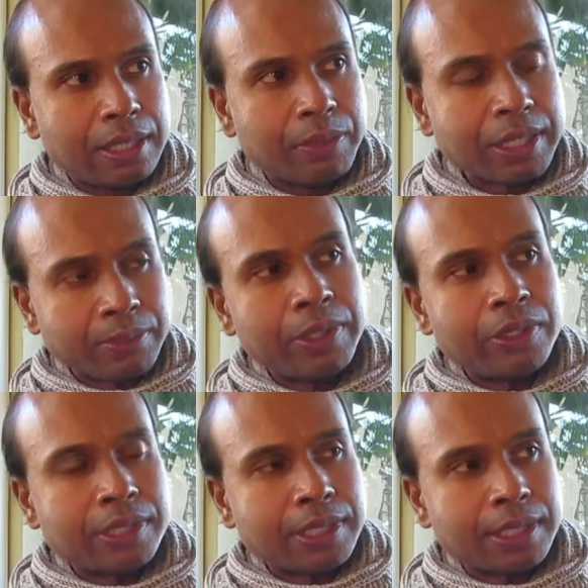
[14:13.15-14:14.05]
And my
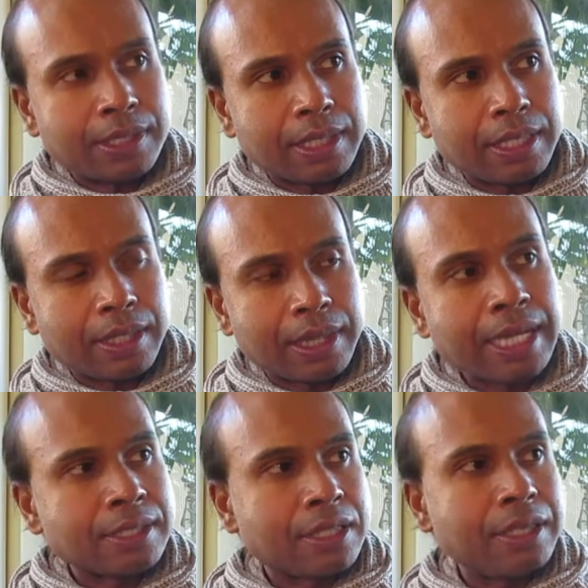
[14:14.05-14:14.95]
experience is that
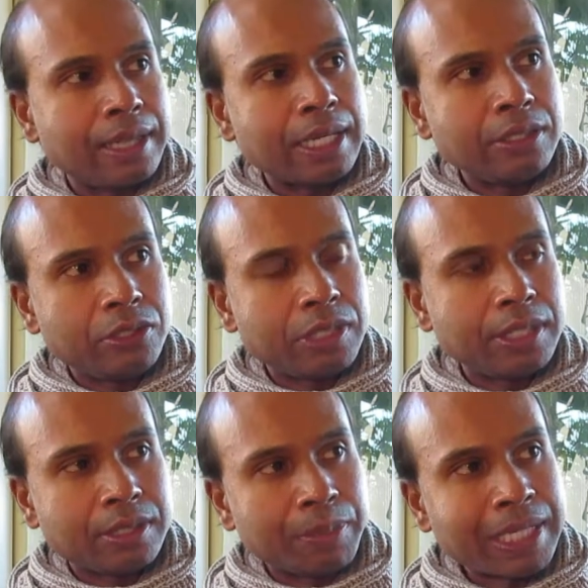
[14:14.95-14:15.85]
that's, that
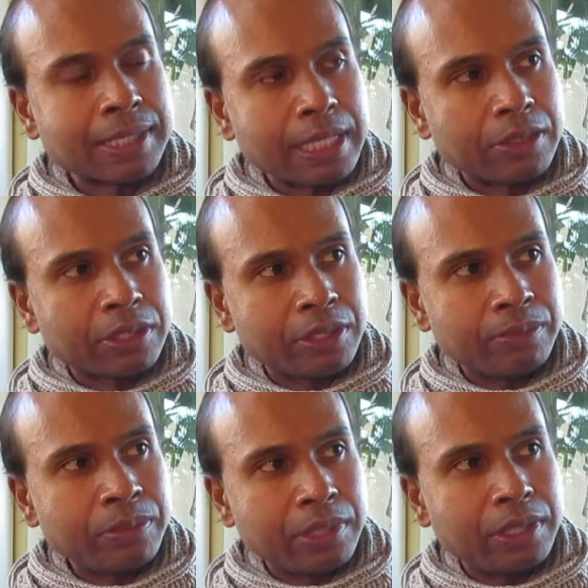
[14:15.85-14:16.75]
usually is the best
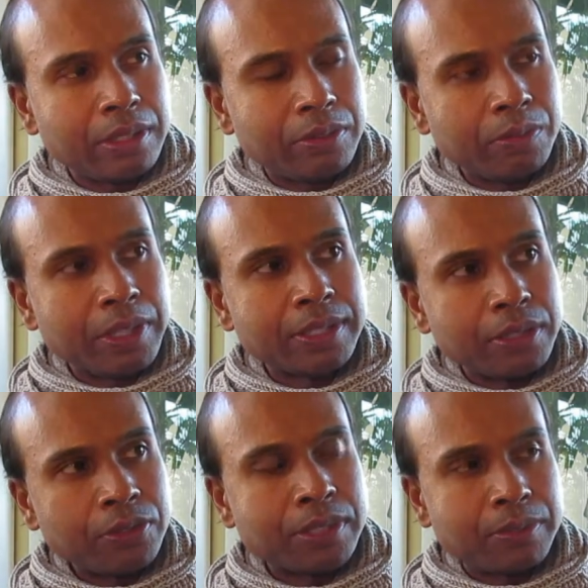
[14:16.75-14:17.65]
outcome when there's
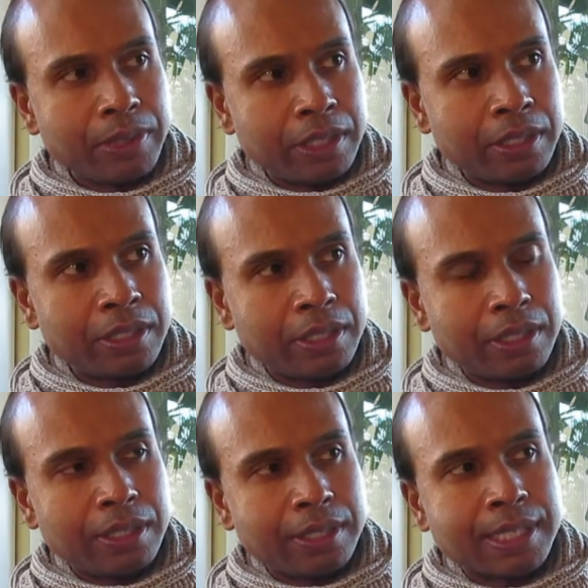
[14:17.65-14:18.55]
no severe.
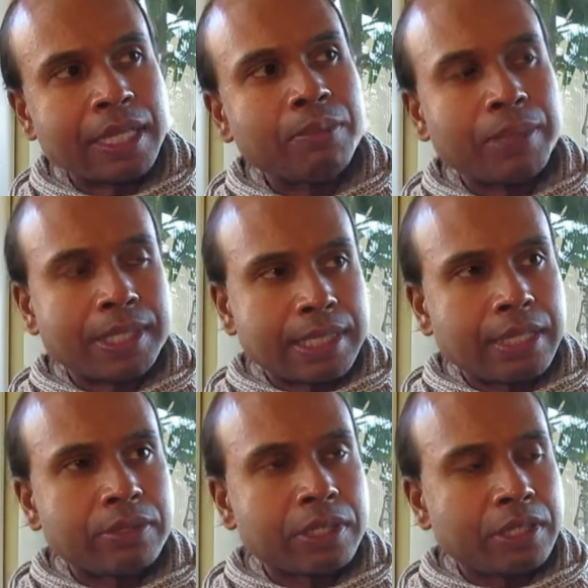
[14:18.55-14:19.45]
The second best
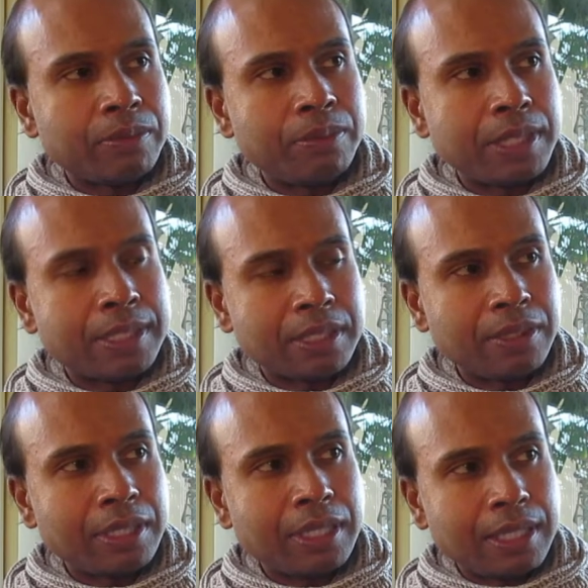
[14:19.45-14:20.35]
outcome is,
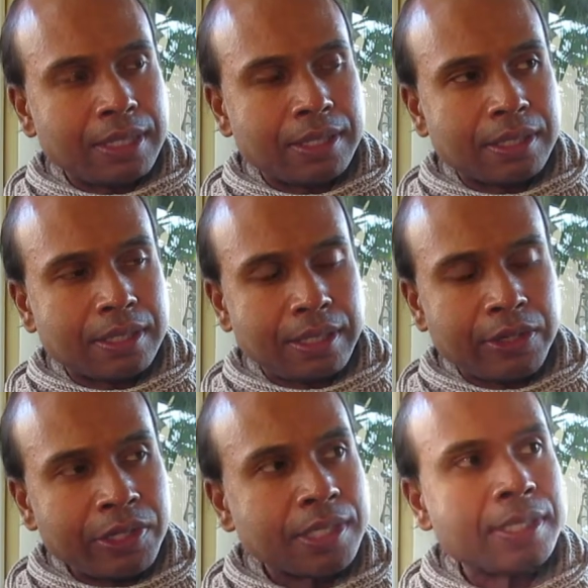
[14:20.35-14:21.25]
is
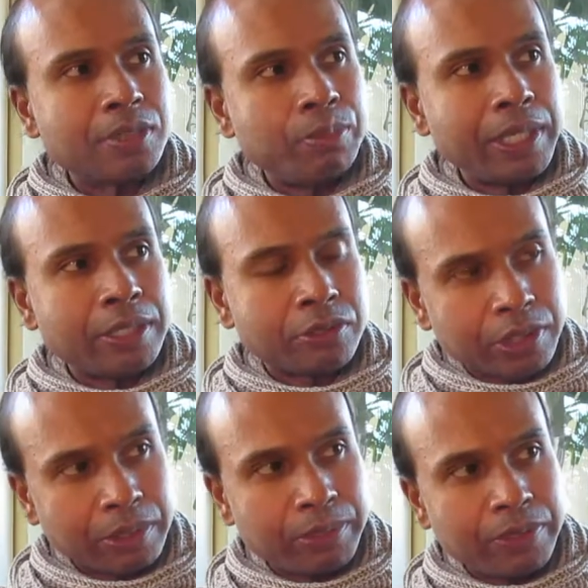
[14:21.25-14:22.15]
there is a severe
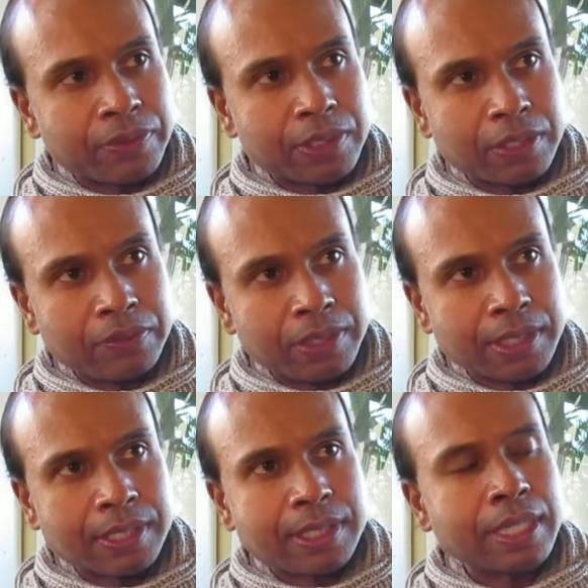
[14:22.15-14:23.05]
trying to be of service,
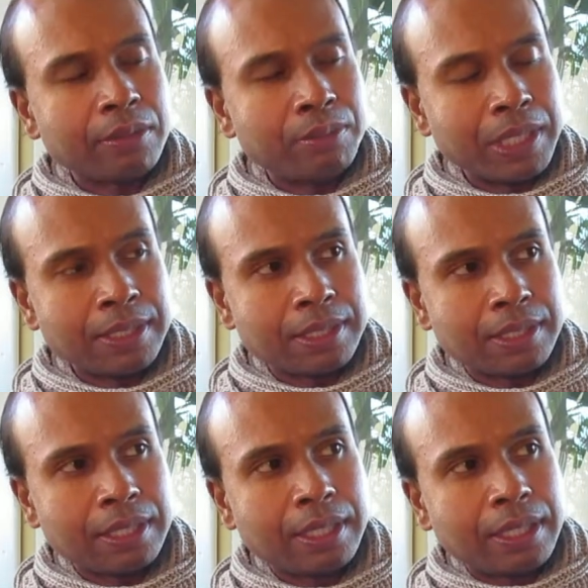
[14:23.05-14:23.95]
that's second best.
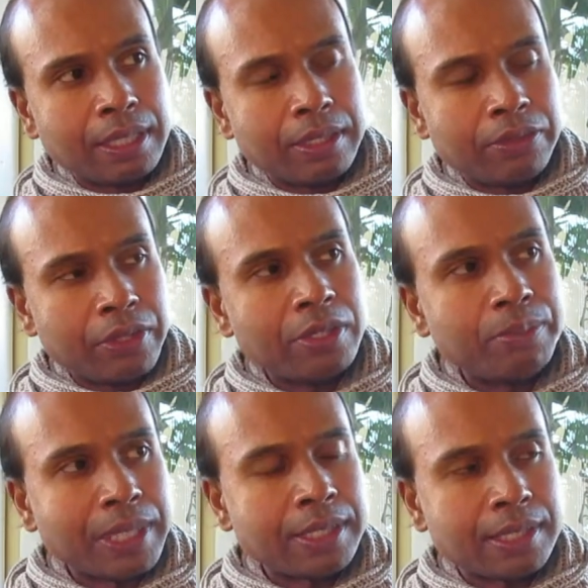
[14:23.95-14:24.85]
And the
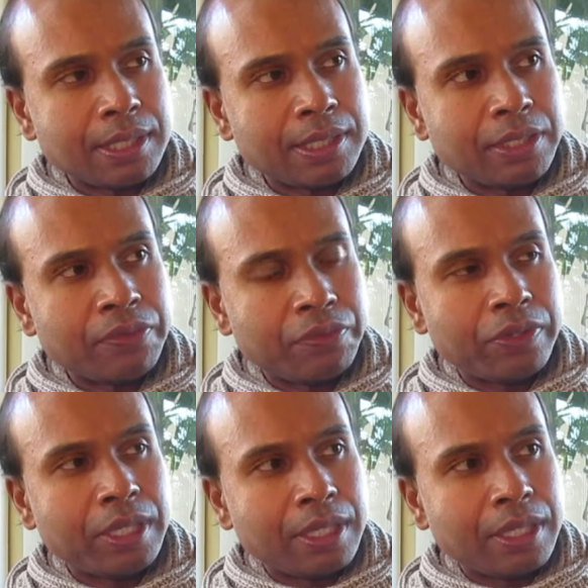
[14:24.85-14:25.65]
third best is if,